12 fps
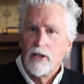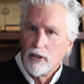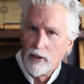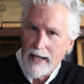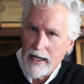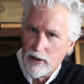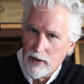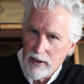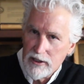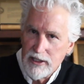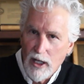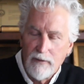learn how to do it
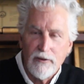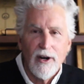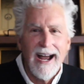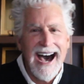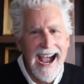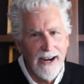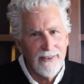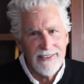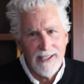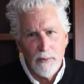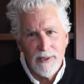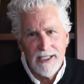yourself, or hire
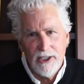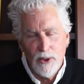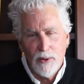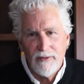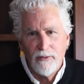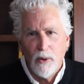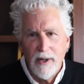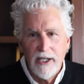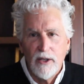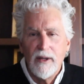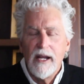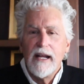someone to do it for
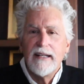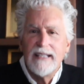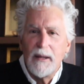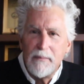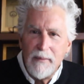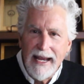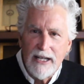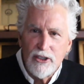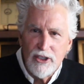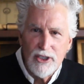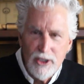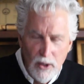you to make
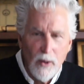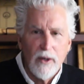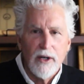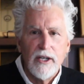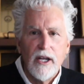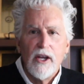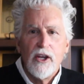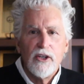sure